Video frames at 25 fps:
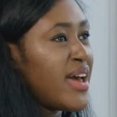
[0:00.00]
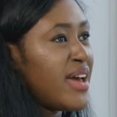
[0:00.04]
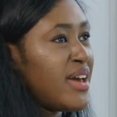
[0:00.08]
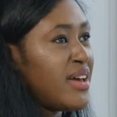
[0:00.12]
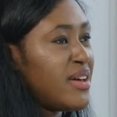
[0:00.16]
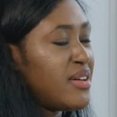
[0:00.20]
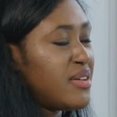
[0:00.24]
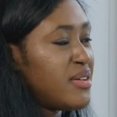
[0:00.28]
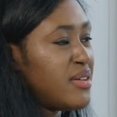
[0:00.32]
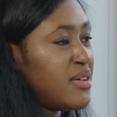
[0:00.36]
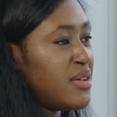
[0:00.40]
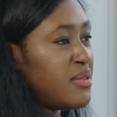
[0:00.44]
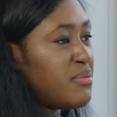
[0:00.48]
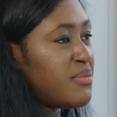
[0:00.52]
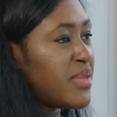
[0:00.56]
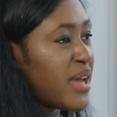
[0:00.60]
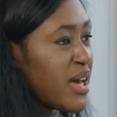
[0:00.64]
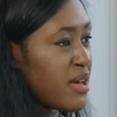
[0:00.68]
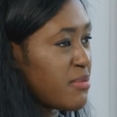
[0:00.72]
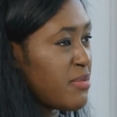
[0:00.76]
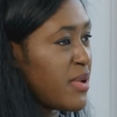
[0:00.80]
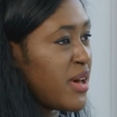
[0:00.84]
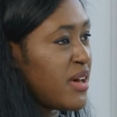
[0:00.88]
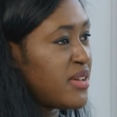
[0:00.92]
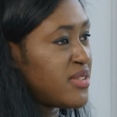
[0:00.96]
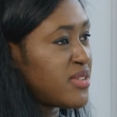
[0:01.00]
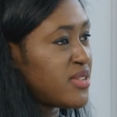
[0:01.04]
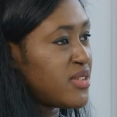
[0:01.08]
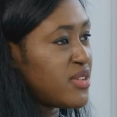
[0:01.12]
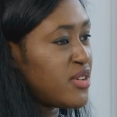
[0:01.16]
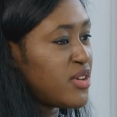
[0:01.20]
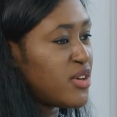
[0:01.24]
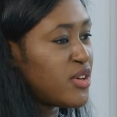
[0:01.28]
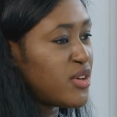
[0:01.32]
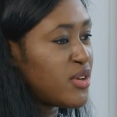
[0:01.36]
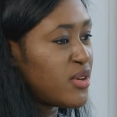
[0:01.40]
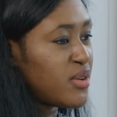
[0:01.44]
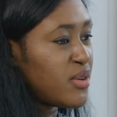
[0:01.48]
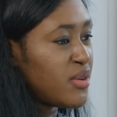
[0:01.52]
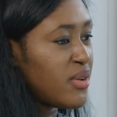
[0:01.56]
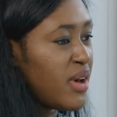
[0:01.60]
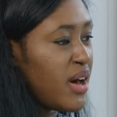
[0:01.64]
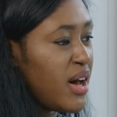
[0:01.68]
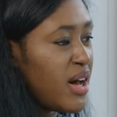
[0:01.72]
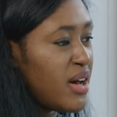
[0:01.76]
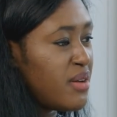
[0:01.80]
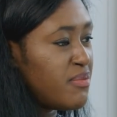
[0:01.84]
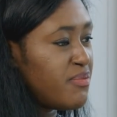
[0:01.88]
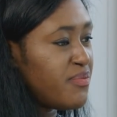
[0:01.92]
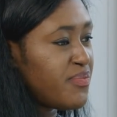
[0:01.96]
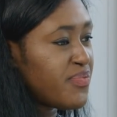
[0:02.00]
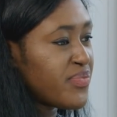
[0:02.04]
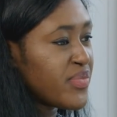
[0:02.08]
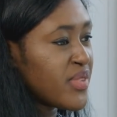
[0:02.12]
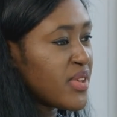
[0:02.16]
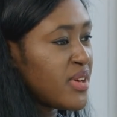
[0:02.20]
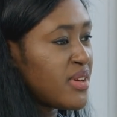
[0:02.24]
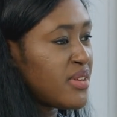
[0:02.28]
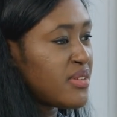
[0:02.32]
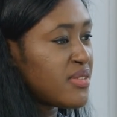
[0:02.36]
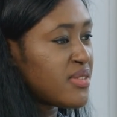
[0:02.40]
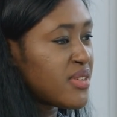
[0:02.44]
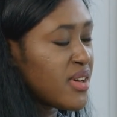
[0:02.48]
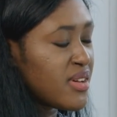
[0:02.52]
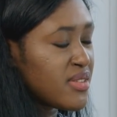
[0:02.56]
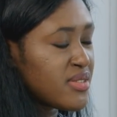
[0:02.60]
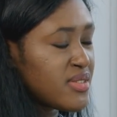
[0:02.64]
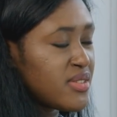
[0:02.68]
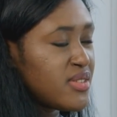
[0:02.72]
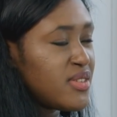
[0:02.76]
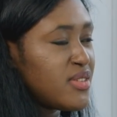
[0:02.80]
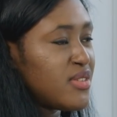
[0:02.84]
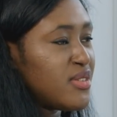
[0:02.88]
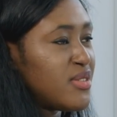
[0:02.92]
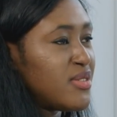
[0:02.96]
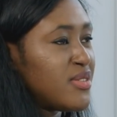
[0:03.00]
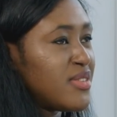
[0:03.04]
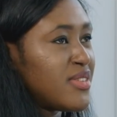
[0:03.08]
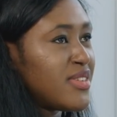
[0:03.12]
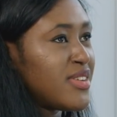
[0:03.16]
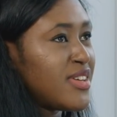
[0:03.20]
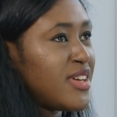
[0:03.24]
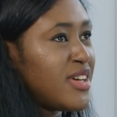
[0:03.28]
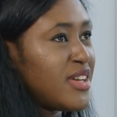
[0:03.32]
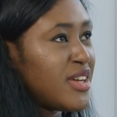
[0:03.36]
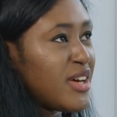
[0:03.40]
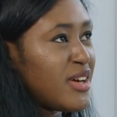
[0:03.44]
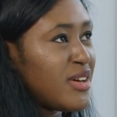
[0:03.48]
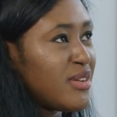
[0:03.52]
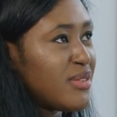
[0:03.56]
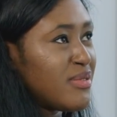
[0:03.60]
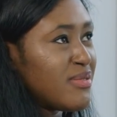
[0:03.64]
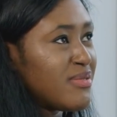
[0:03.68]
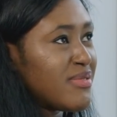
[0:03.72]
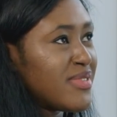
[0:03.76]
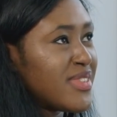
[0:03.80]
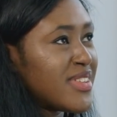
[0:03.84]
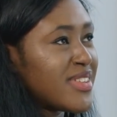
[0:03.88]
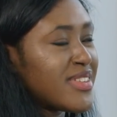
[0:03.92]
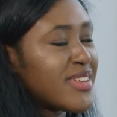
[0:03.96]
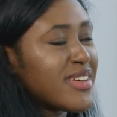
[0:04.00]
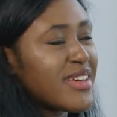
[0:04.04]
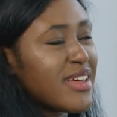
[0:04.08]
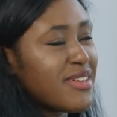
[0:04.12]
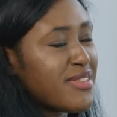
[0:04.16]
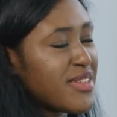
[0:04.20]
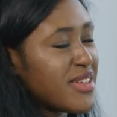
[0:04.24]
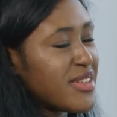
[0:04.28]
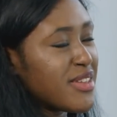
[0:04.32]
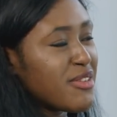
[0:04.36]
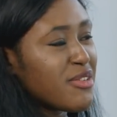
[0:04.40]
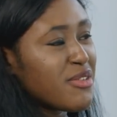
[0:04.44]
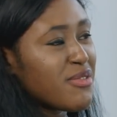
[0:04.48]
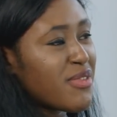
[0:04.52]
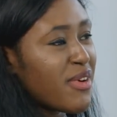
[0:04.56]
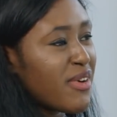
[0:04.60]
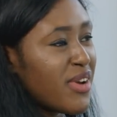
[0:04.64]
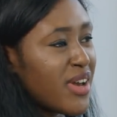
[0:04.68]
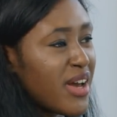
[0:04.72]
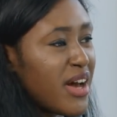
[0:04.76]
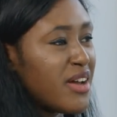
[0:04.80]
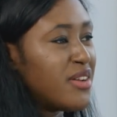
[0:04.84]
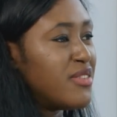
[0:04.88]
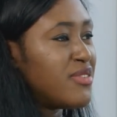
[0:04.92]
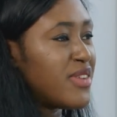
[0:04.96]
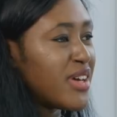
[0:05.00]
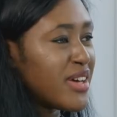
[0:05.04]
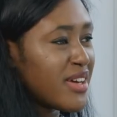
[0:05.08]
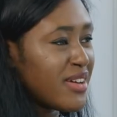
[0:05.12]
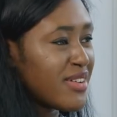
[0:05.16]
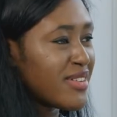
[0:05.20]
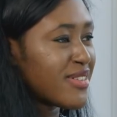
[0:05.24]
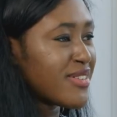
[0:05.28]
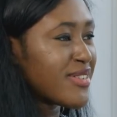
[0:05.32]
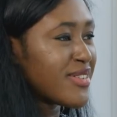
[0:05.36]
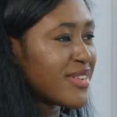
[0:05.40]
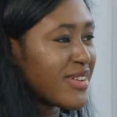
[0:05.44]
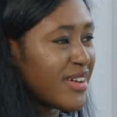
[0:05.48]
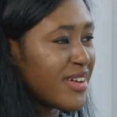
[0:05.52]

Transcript: a black person who doesn't, you know, I think there are very kind of like